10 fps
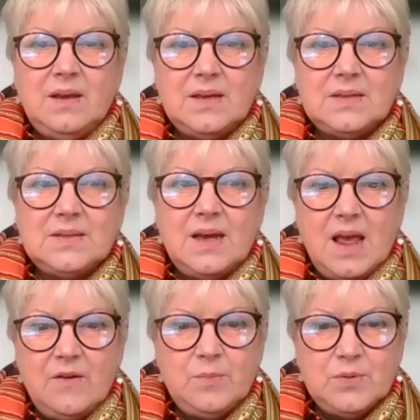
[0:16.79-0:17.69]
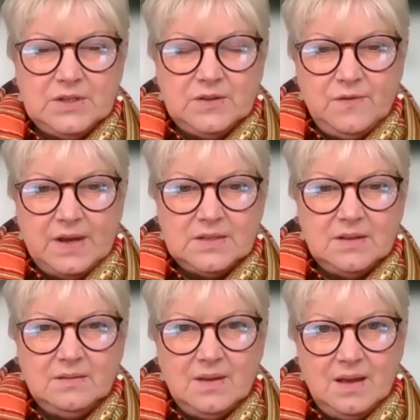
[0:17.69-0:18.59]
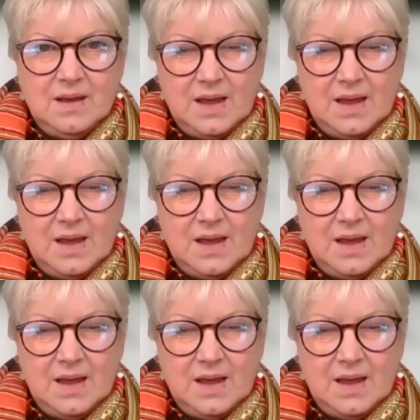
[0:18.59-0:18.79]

is that everybody facing the